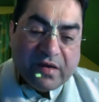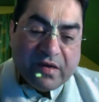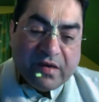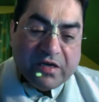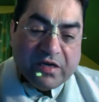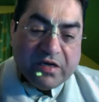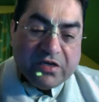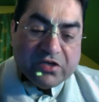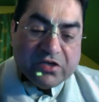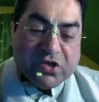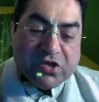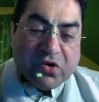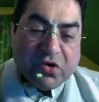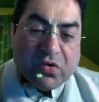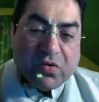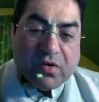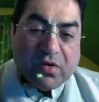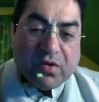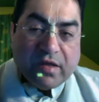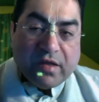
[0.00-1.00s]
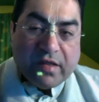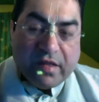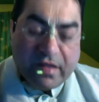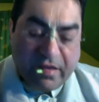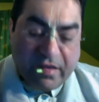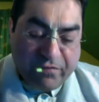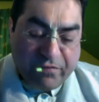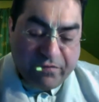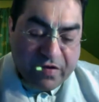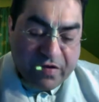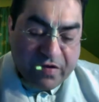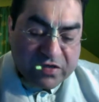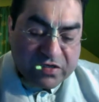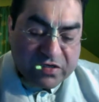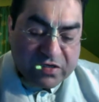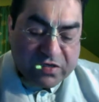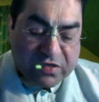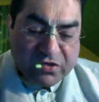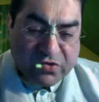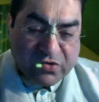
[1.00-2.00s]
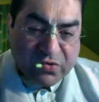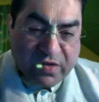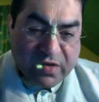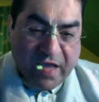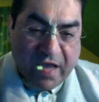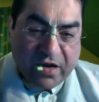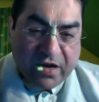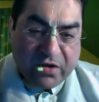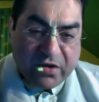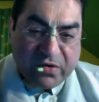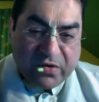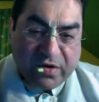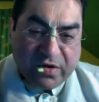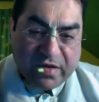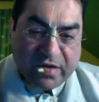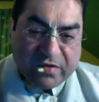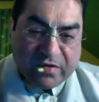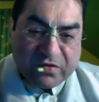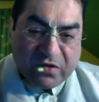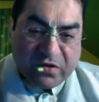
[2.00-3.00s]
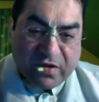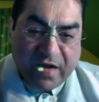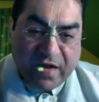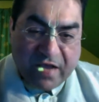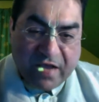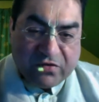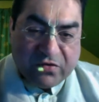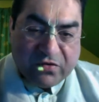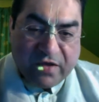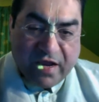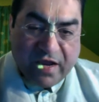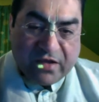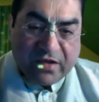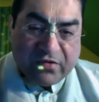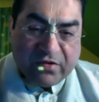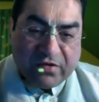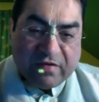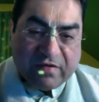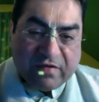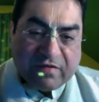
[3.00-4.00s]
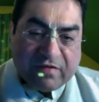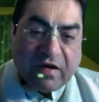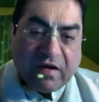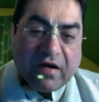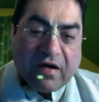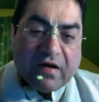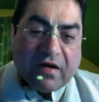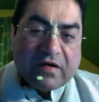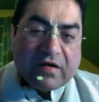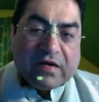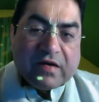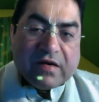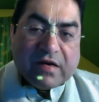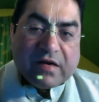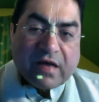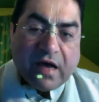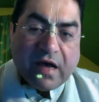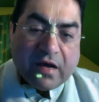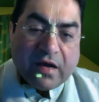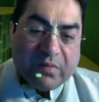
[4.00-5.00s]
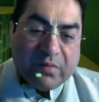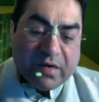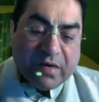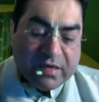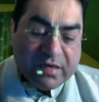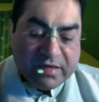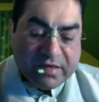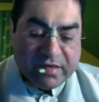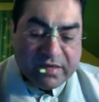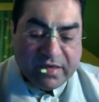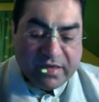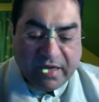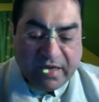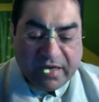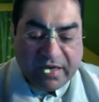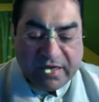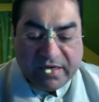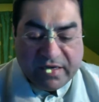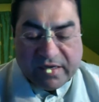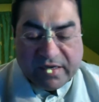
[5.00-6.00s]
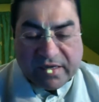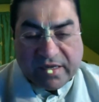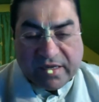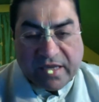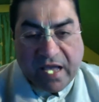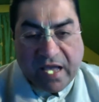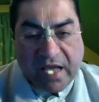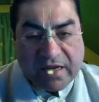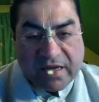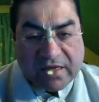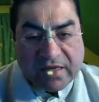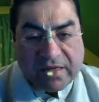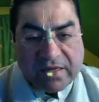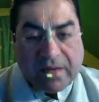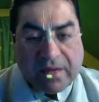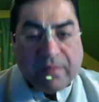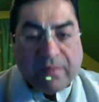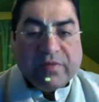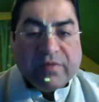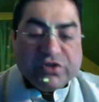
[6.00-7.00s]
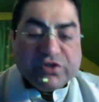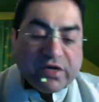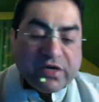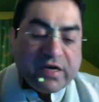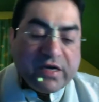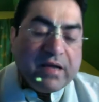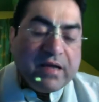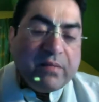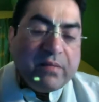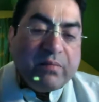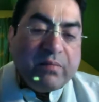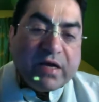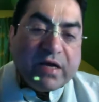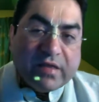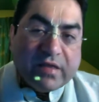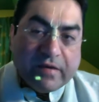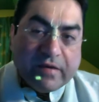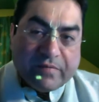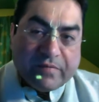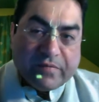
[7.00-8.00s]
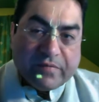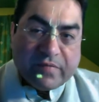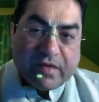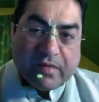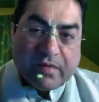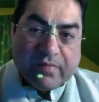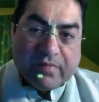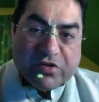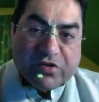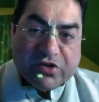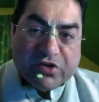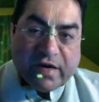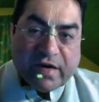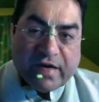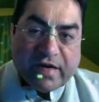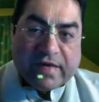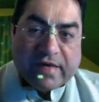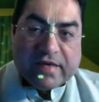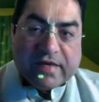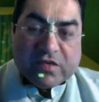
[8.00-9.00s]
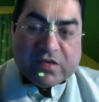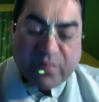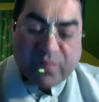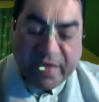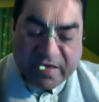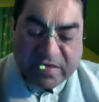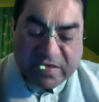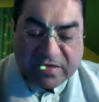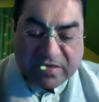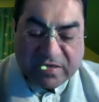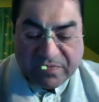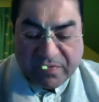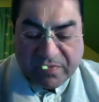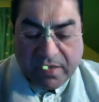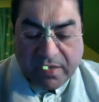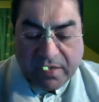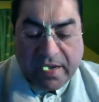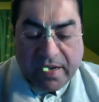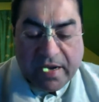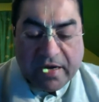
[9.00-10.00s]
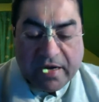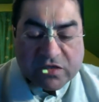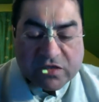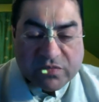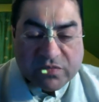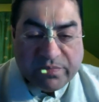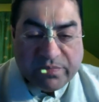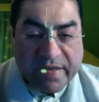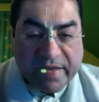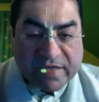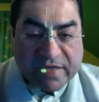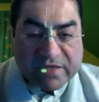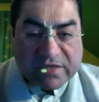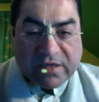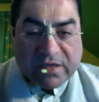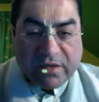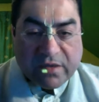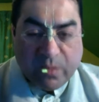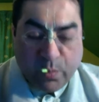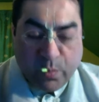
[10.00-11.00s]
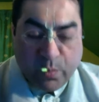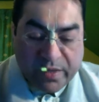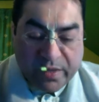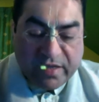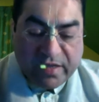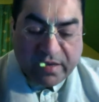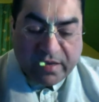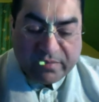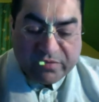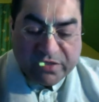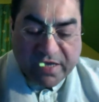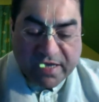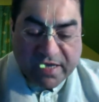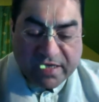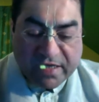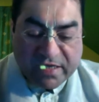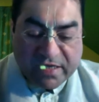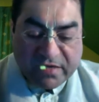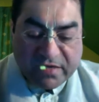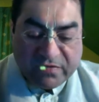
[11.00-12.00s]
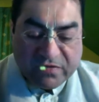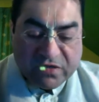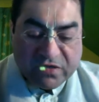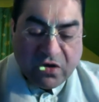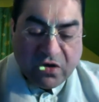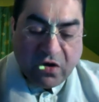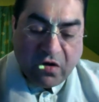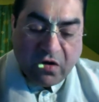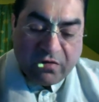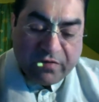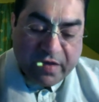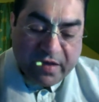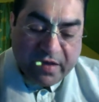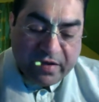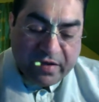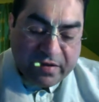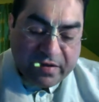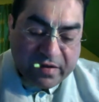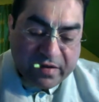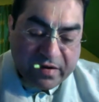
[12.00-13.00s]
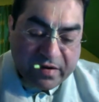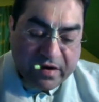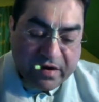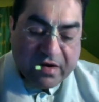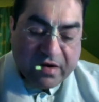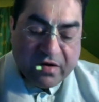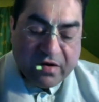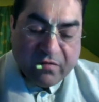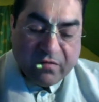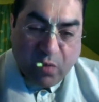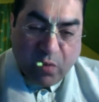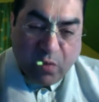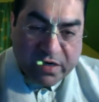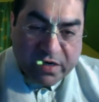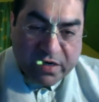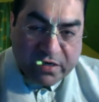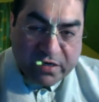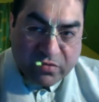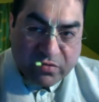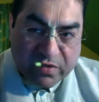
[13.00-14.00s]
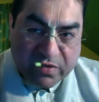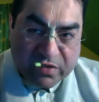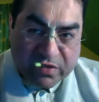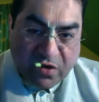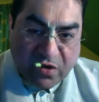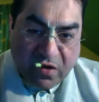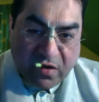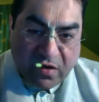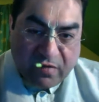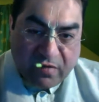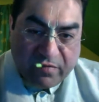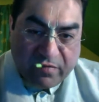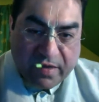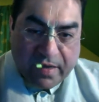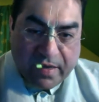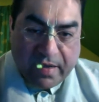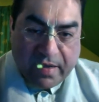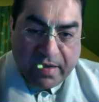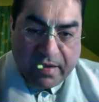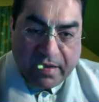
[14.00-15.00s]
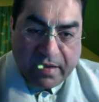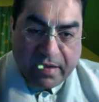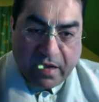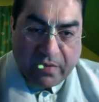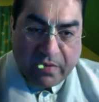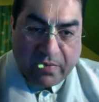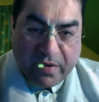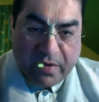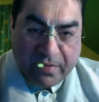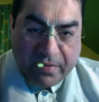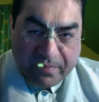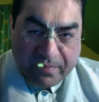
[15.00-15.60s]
So the first two categories or last two categories are karma and jnana, mishra, bhakti. Mishra is mixed. It is mixed with the objectives of either wanting to resolve karma,